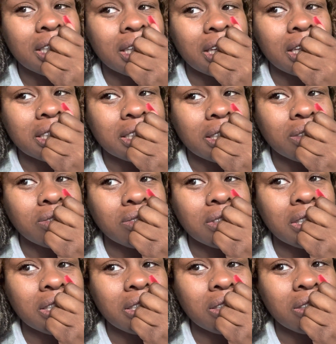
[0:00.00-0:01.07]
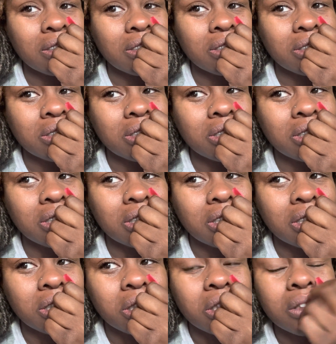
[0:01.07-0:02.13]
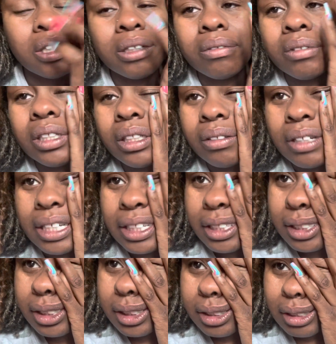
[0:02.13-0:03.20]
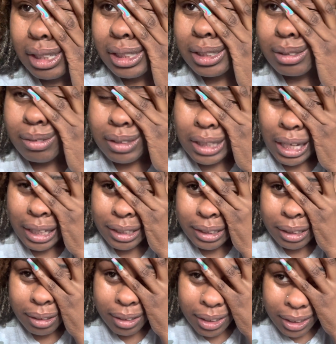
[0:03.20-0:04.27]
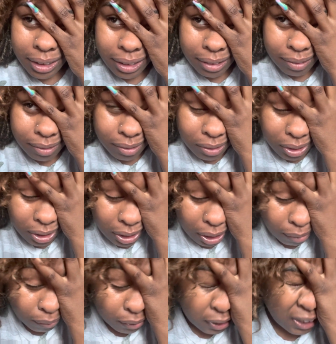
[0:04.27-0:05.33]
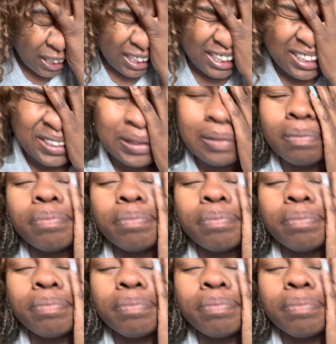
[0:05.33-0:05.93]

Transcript: I don't know. Anyway, she tried this one kind of yogurt, a couple ladies.